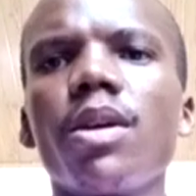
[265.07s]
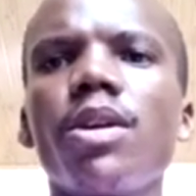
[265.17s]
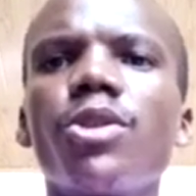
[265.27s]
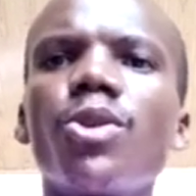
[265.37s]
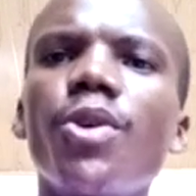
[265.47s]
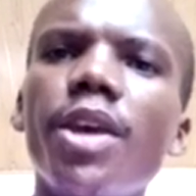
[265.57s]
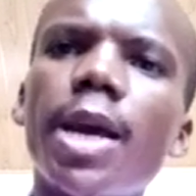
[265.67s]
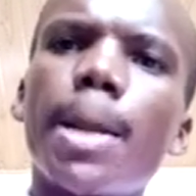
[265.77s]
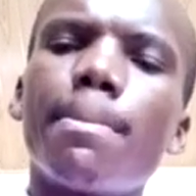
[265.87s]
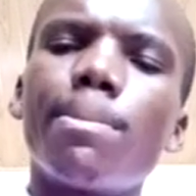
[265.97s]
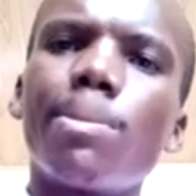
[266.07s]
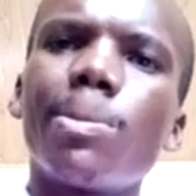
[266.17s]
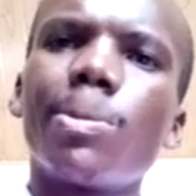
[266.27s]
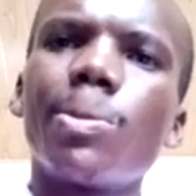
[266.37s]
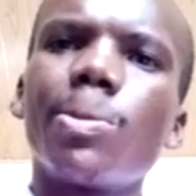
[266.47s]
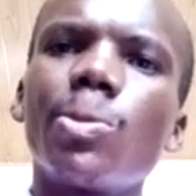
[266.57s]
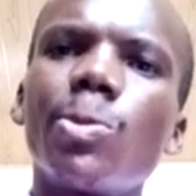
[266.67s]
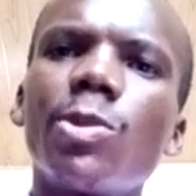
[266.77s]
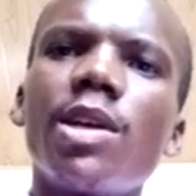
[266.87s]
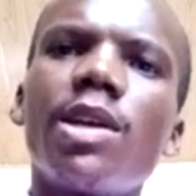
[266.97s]
So here,
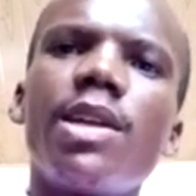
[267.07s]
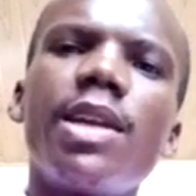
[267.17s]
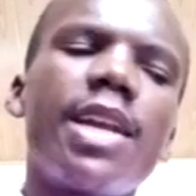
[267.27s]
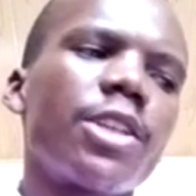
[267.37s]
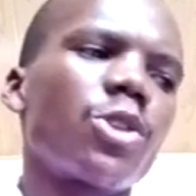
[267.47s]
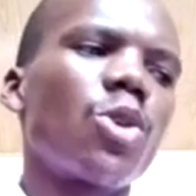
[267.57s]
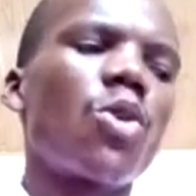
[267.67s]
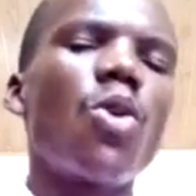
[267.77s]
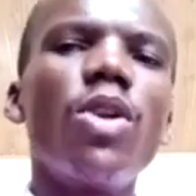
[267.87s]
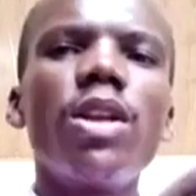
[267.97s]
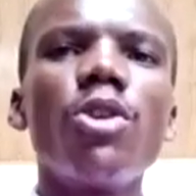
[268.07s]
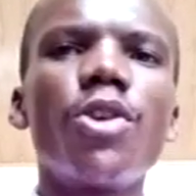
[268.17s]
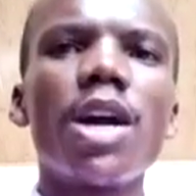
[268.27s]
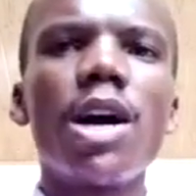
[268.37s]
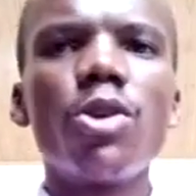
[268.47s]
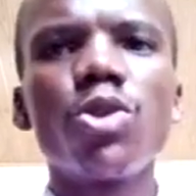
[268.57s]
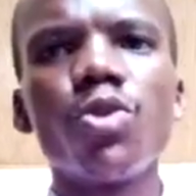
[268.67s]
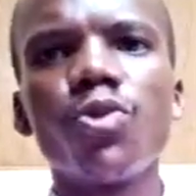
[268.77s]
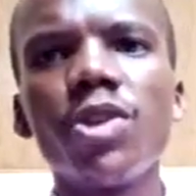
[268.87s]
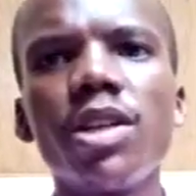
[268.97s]
let us talk only on how to
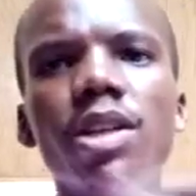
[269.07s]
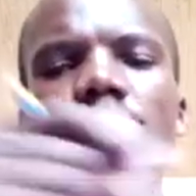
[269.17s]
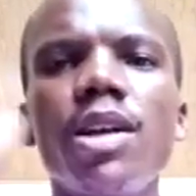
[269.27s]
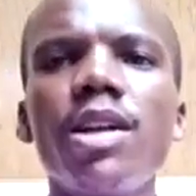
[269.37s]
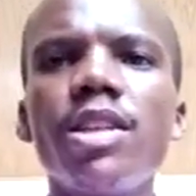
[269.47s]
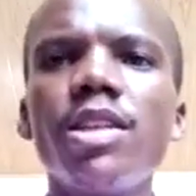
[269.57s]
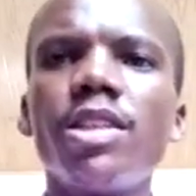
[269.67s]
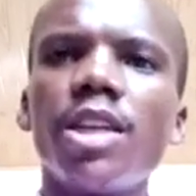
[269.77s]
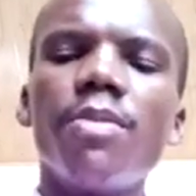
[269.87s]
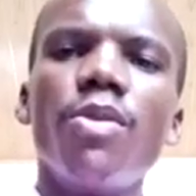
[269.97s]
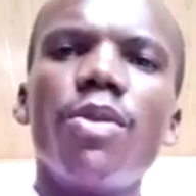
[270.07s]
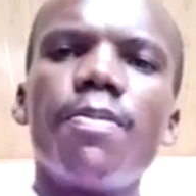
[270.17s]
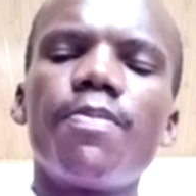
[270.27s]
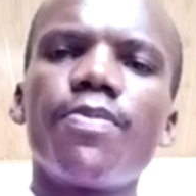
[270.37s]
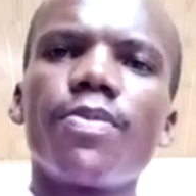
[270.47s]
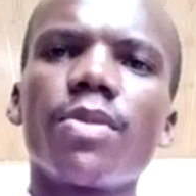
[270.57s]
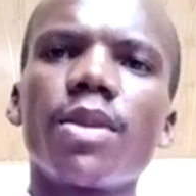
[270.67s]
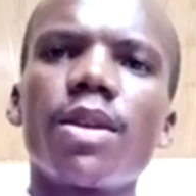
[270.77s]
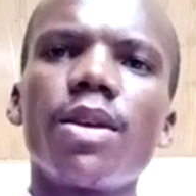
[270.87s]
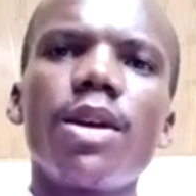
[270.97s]
fill the table.
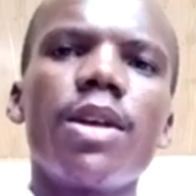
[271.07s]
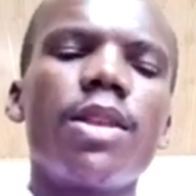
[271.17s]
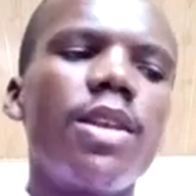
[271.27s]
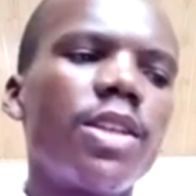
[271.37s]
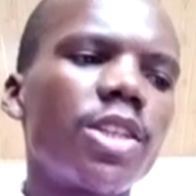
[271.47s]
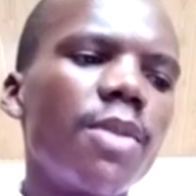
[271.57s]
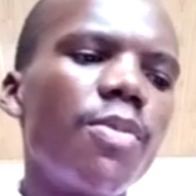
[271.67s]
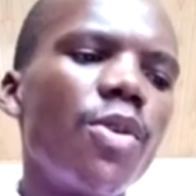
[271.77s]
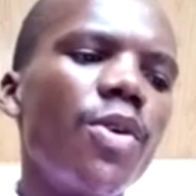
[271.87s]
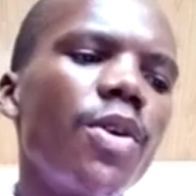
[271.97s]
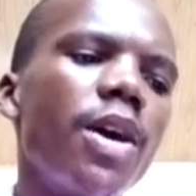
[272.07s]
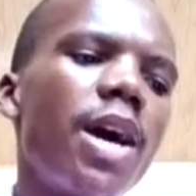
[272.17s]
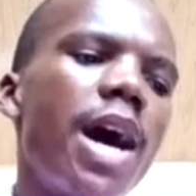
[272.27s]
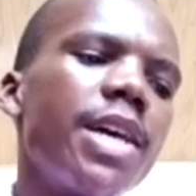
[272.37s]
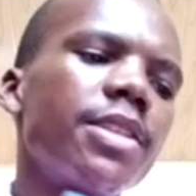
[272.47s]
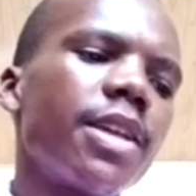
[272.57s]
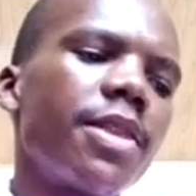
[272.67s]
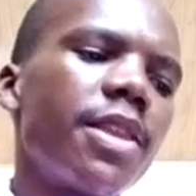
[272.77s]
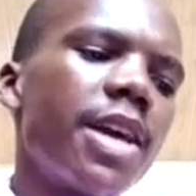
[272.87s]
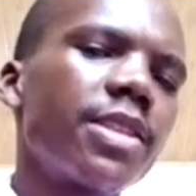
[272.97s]
The table has,
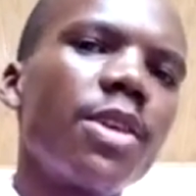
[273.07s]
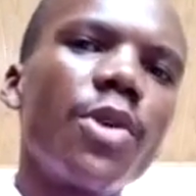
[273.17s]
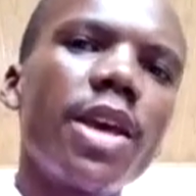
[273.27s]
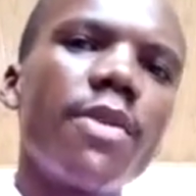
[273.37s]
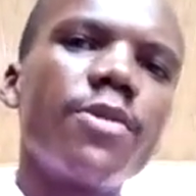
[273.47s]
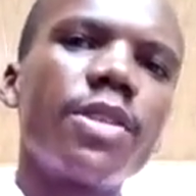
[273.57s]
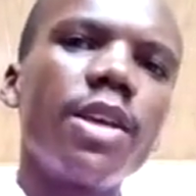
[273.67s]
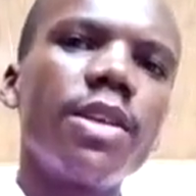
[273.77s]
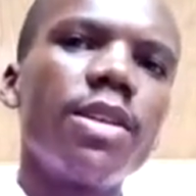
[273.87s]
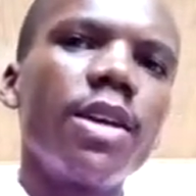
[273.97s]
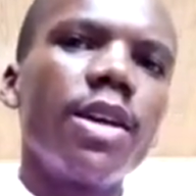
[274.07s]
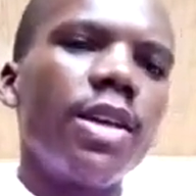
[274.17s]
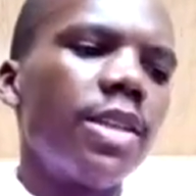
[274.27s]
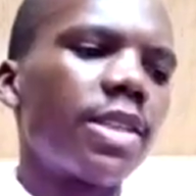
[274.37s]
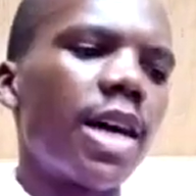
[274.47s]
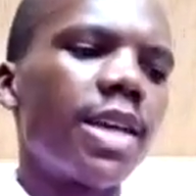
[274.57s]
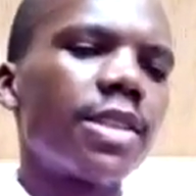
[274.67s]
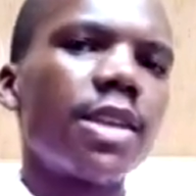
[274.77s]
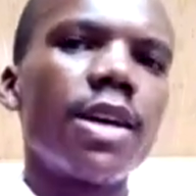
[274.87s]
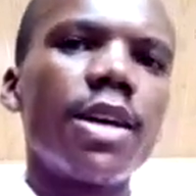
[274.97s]
just the way I've said, it has
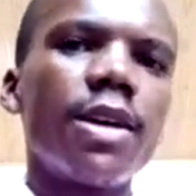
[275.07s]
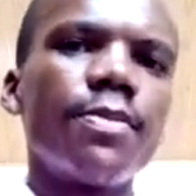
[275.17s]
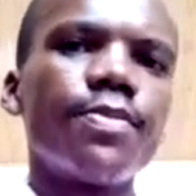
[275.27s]
I